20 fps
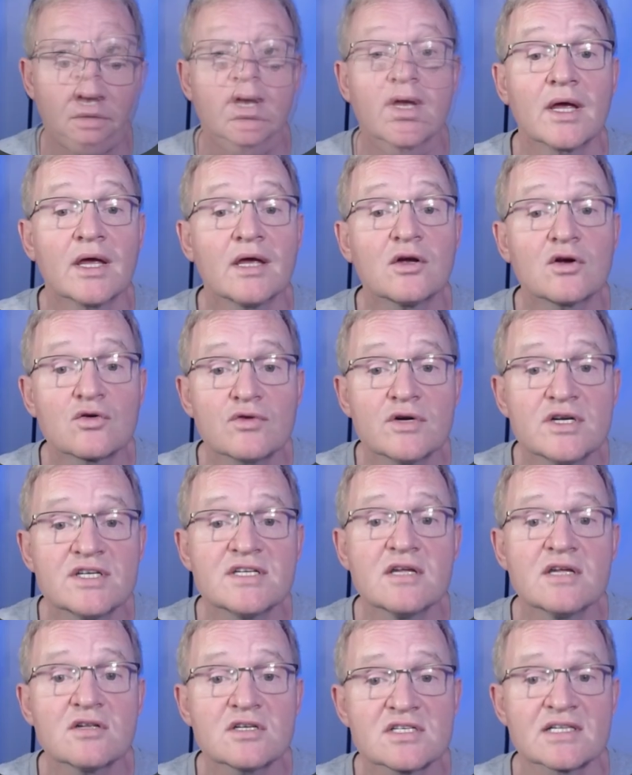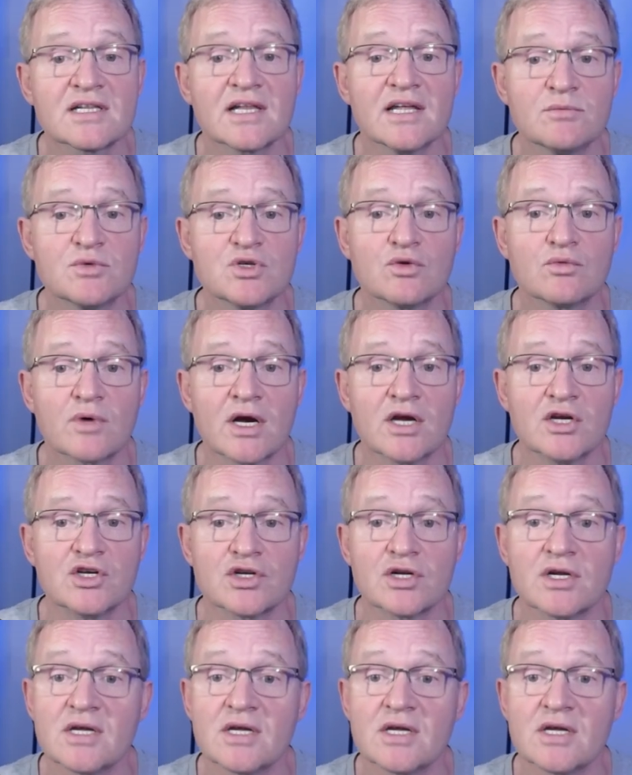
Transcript: Increasing the sleep duration